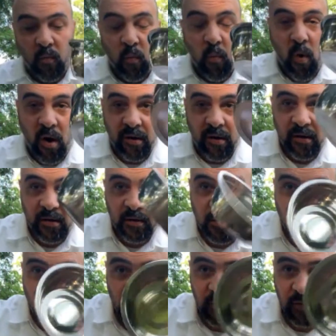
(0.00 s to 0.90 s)
water,
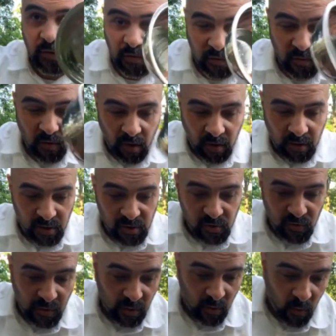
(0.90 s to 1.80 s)
so the dog
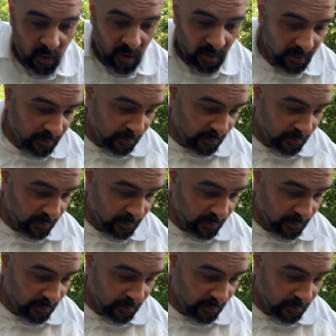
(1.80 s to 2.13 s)
could drink water,